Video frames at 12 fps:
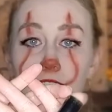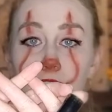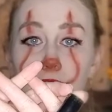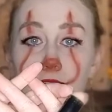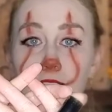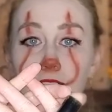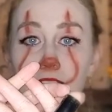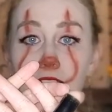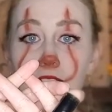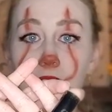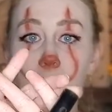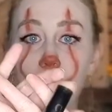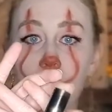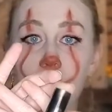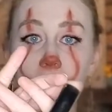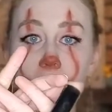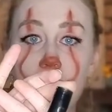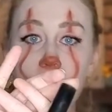red or
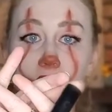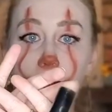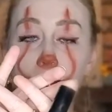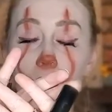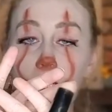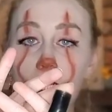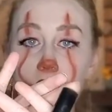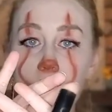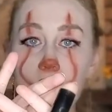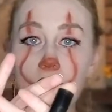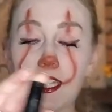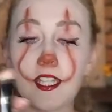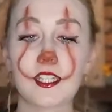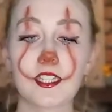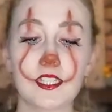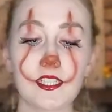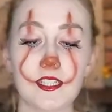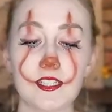kind of a burgundy like
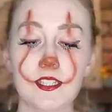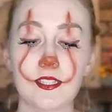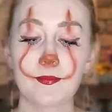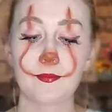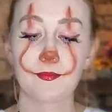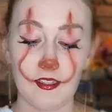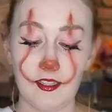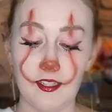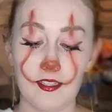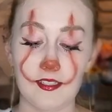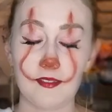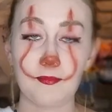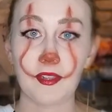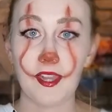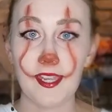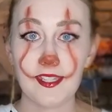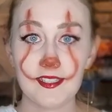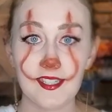this, and apply
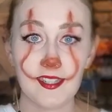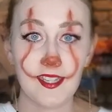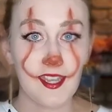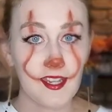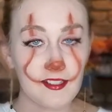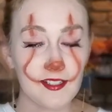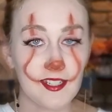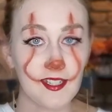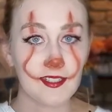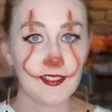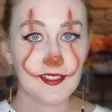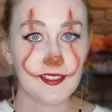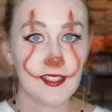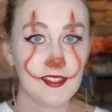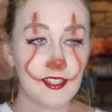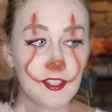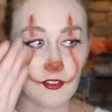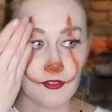it to the areas
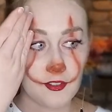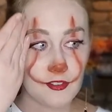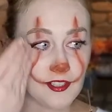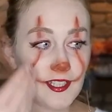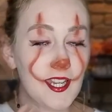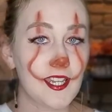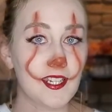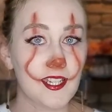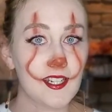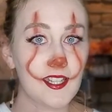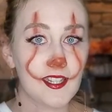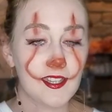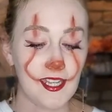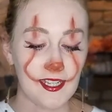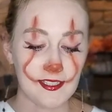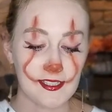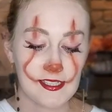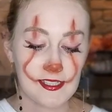that you've created
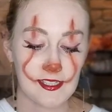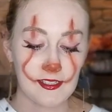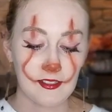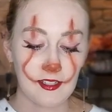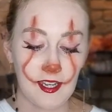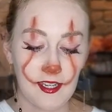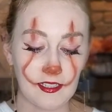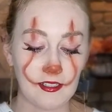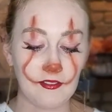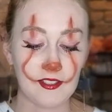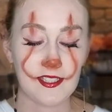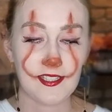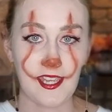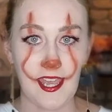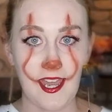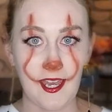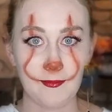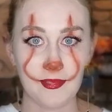that kind of
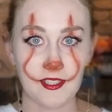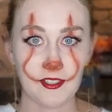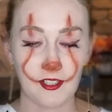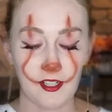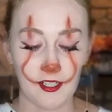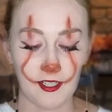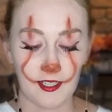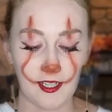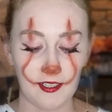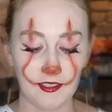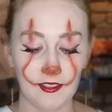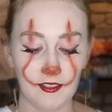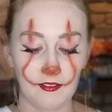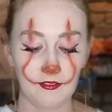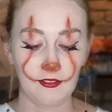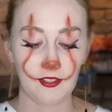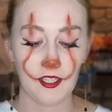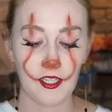scab, scar kind of
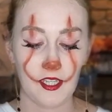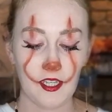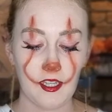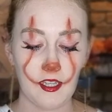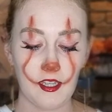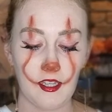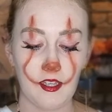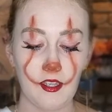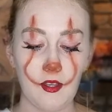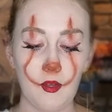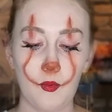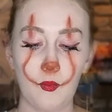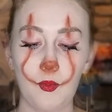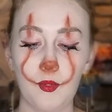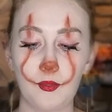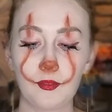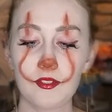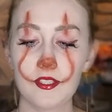
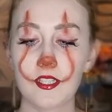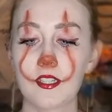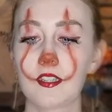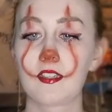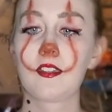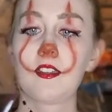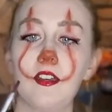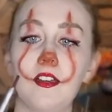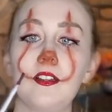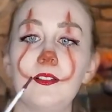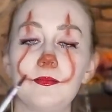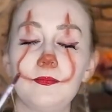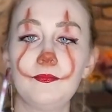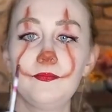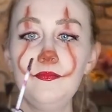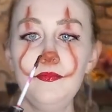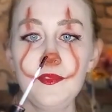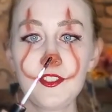wound.
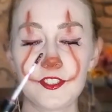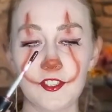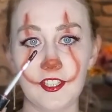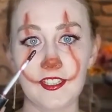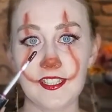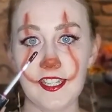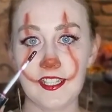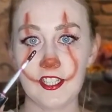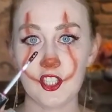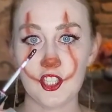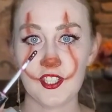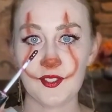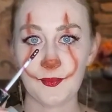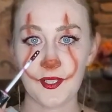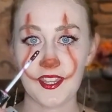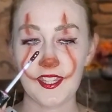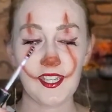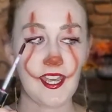So you can take it just with
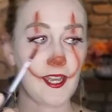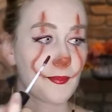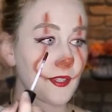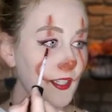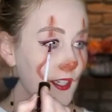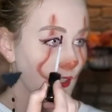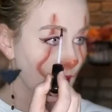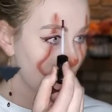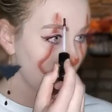the applicator